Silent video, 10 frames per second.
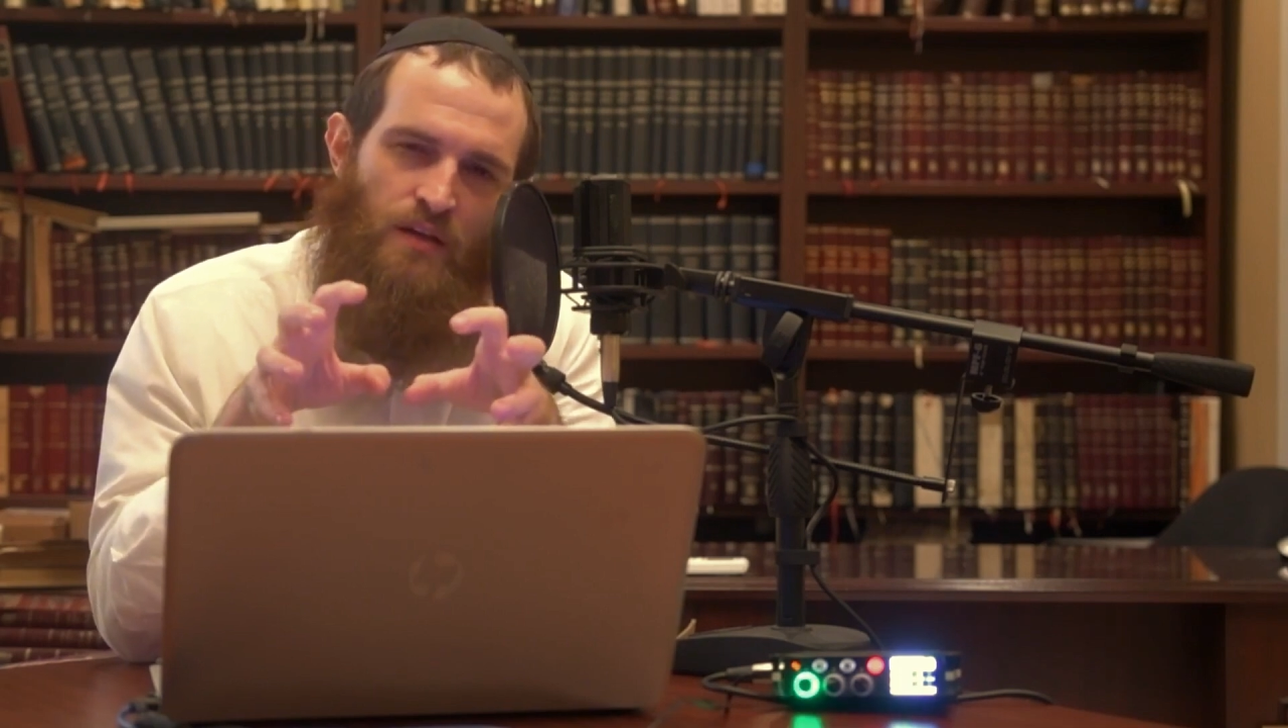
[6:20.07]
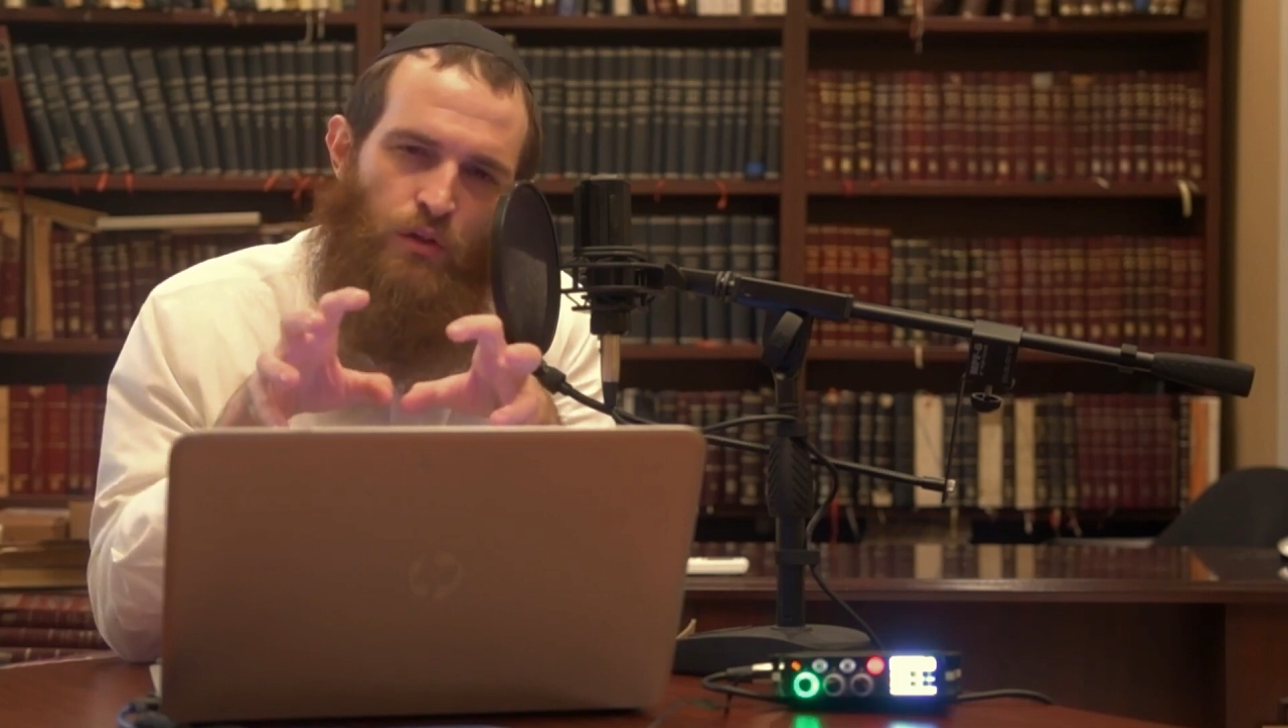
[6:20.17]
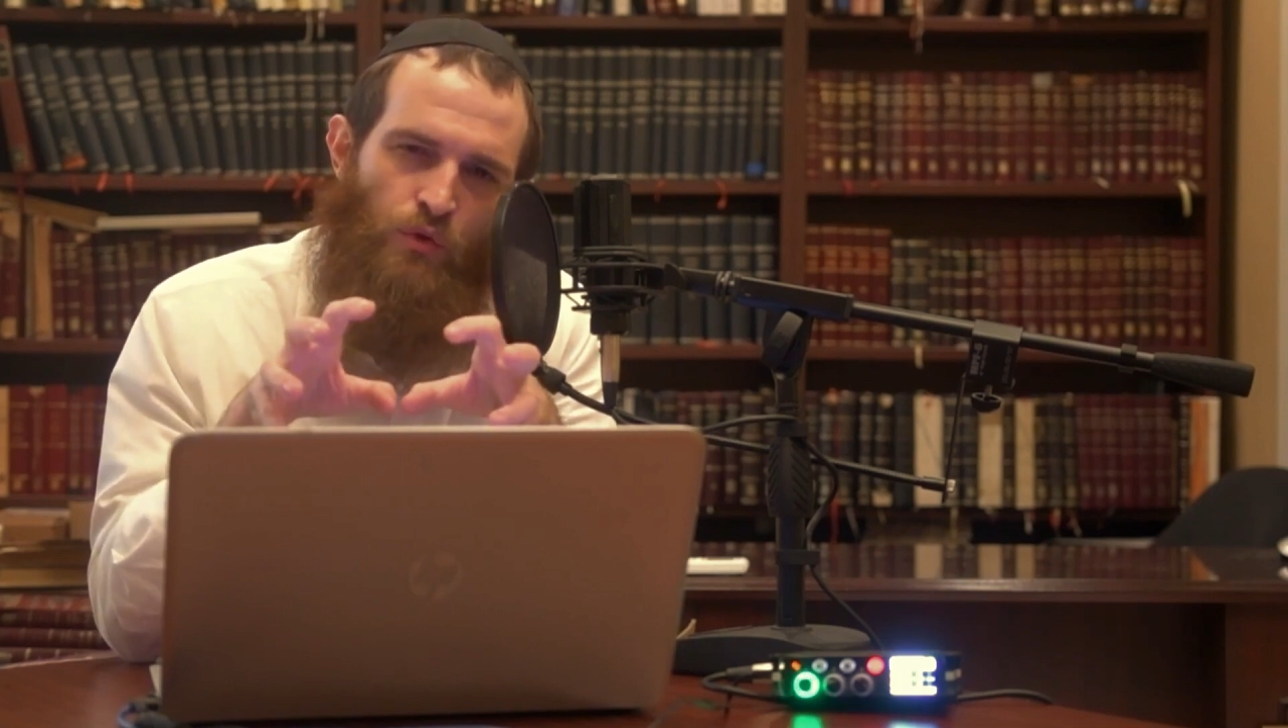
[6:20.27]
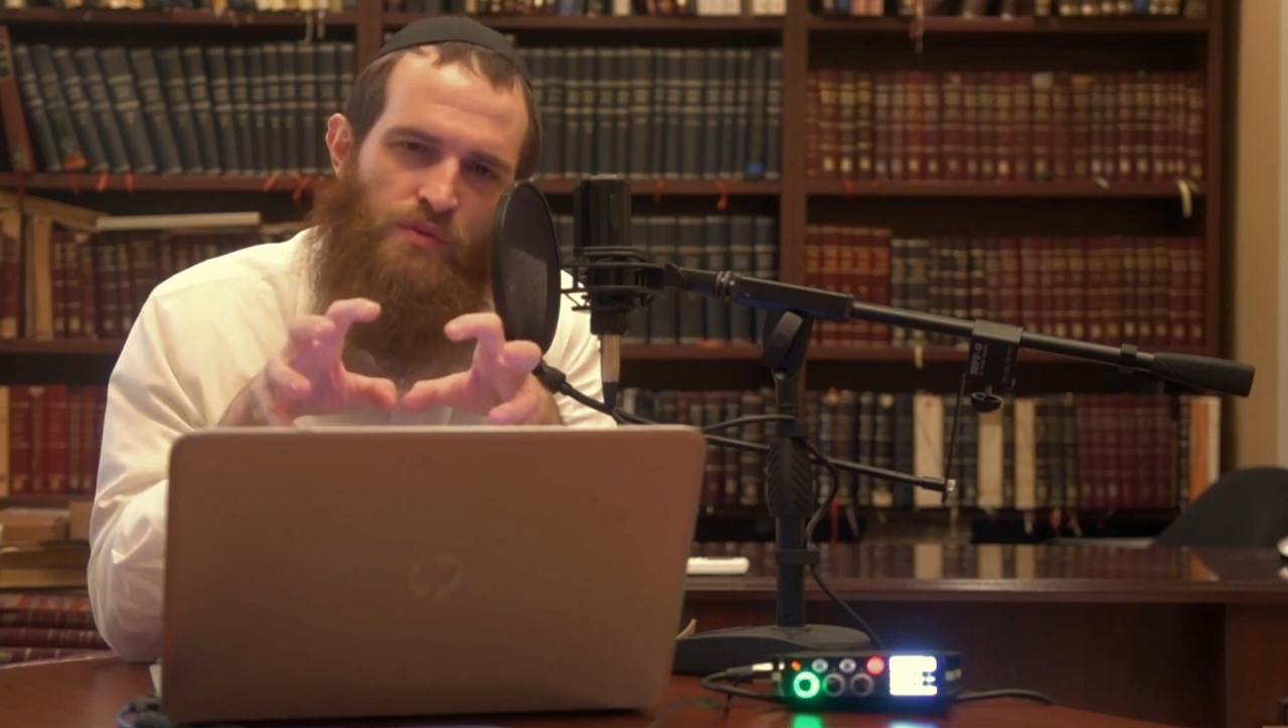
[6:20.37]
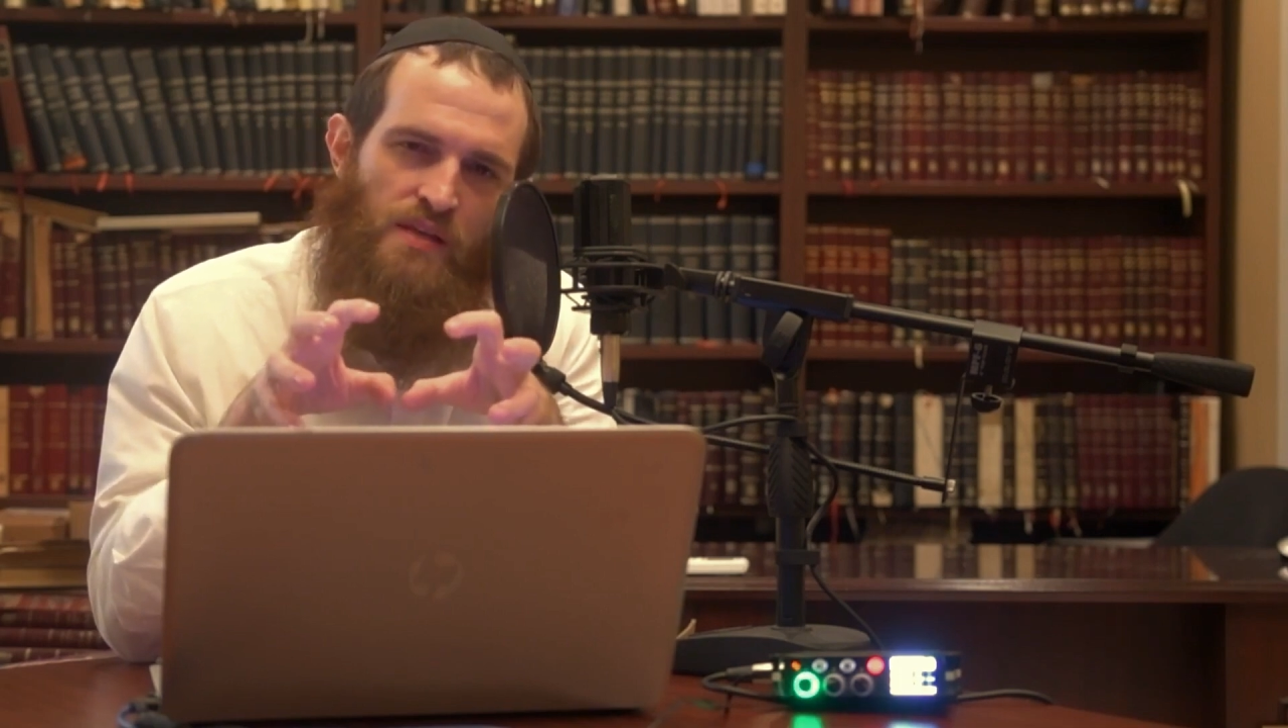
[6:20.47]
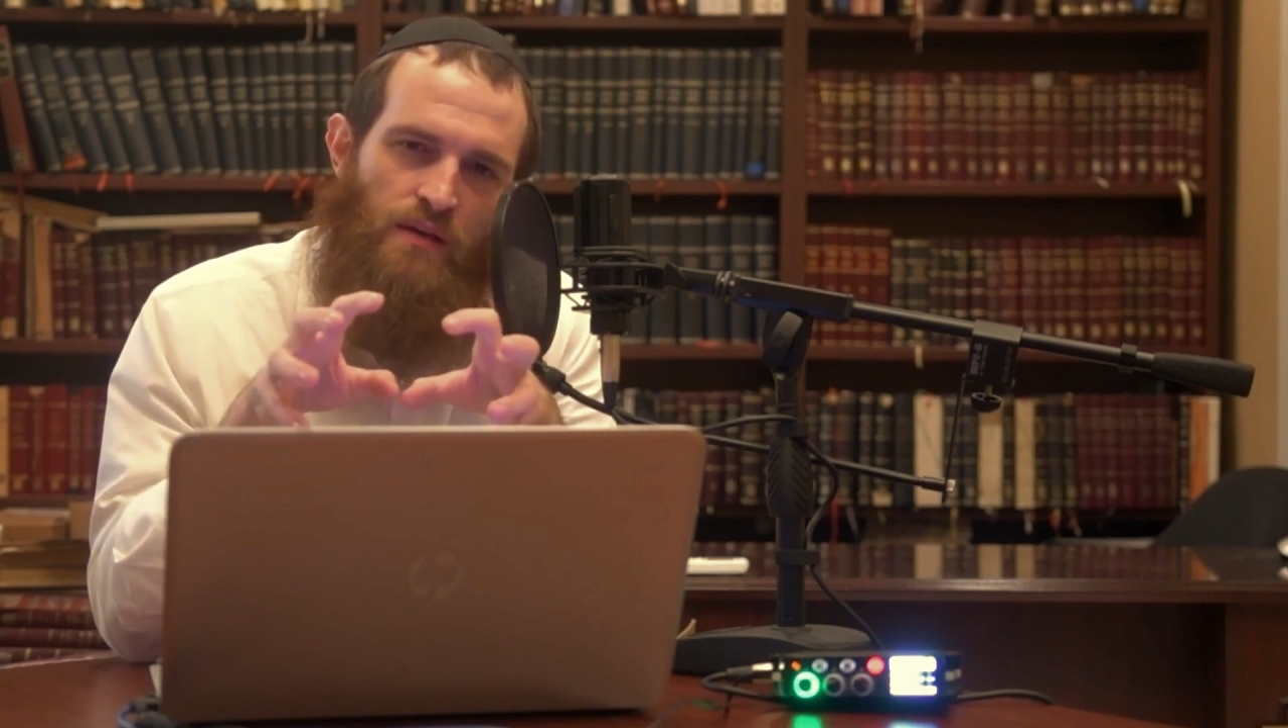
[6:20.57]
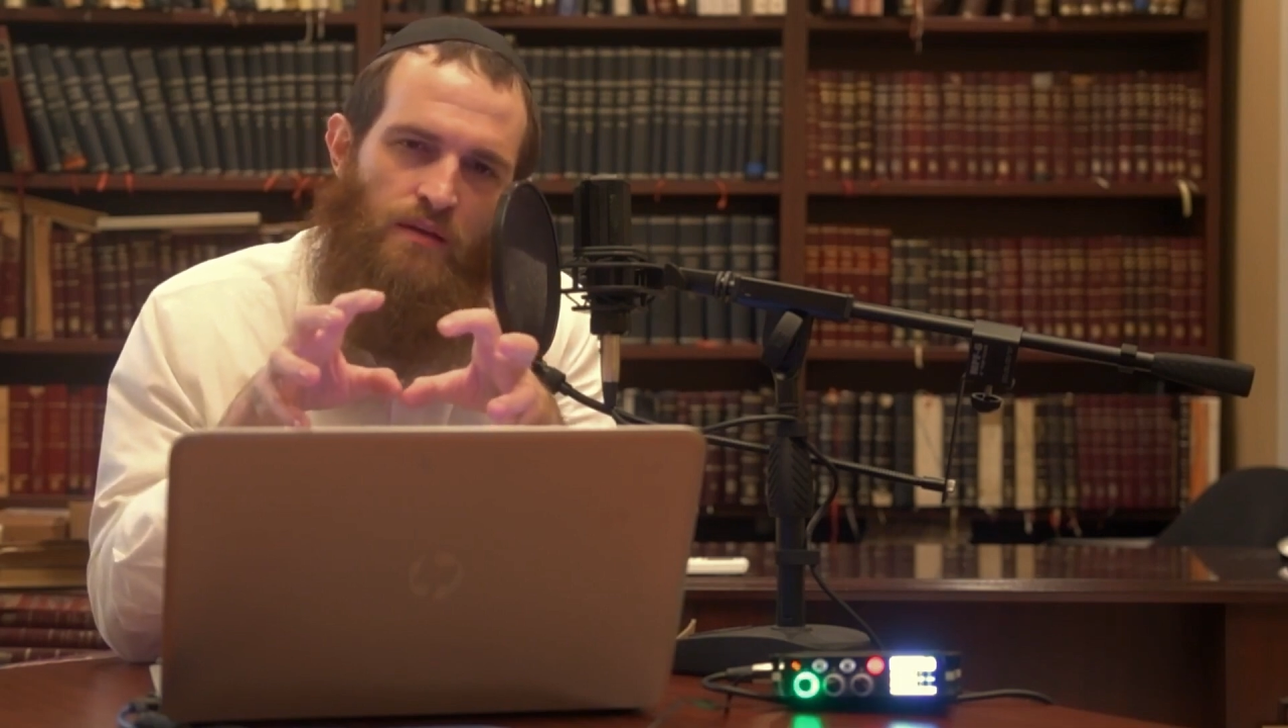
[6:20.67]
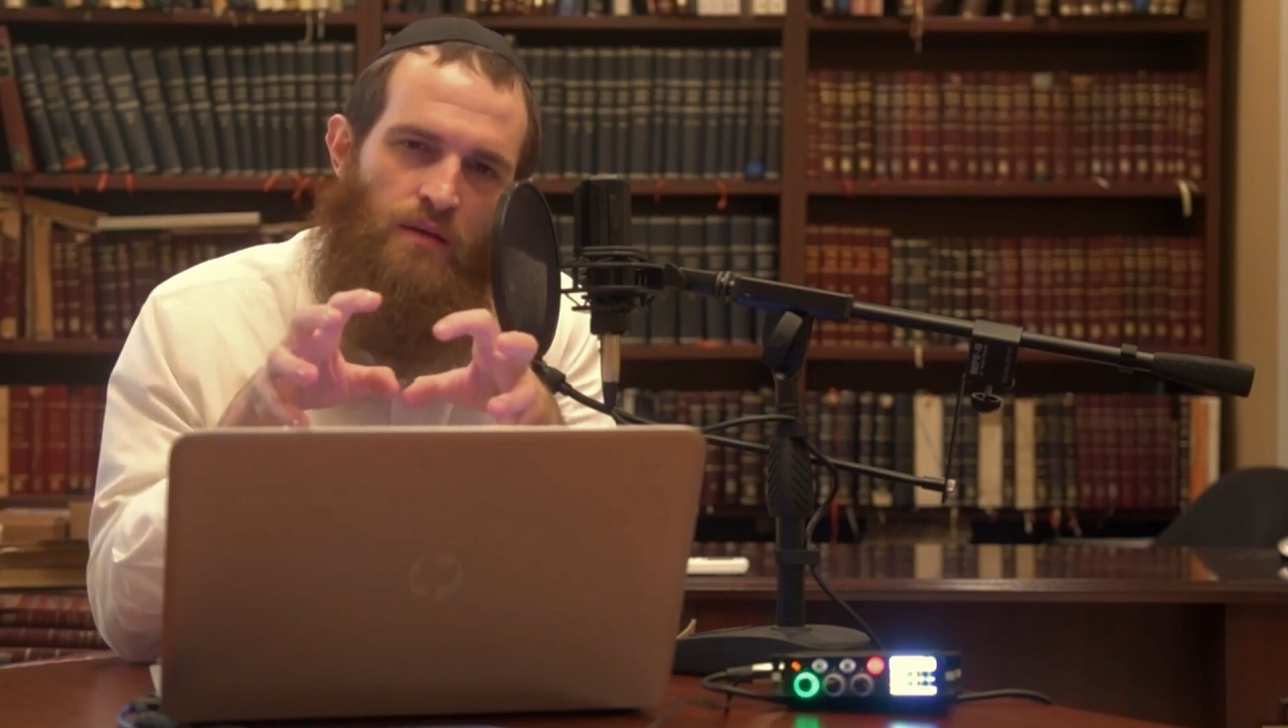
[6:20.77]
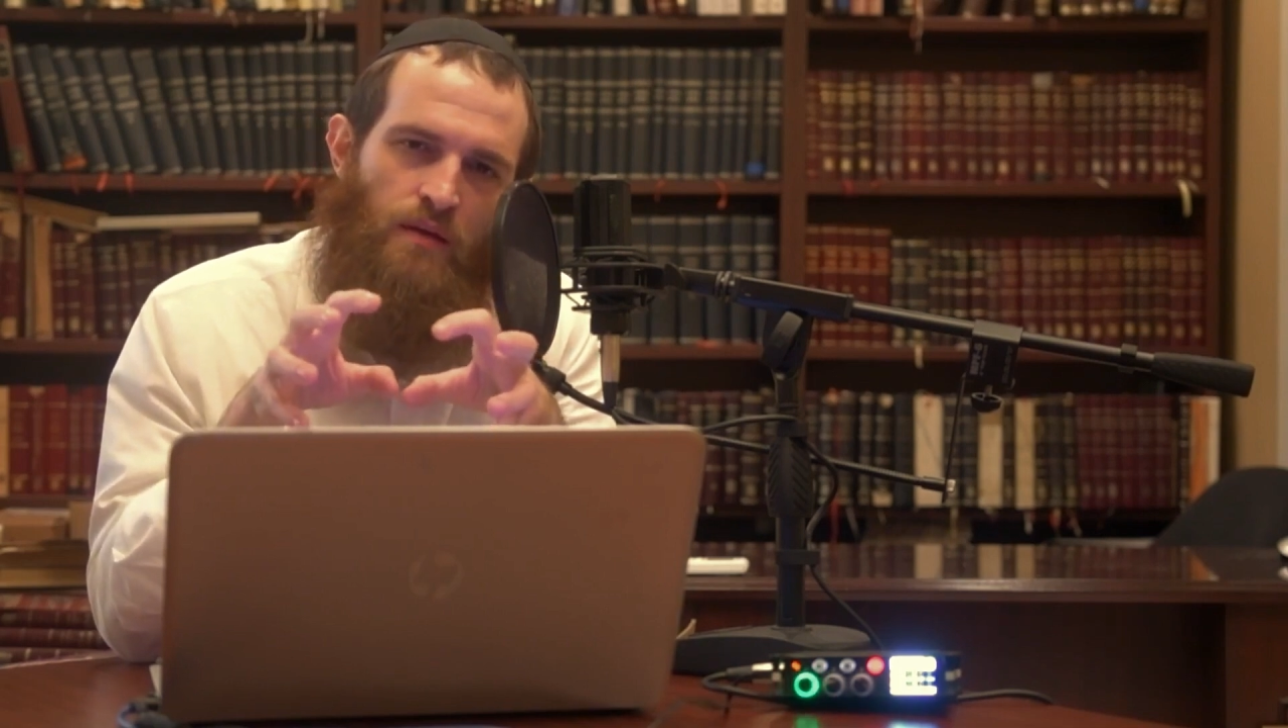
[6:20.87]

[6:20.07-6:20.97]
closer,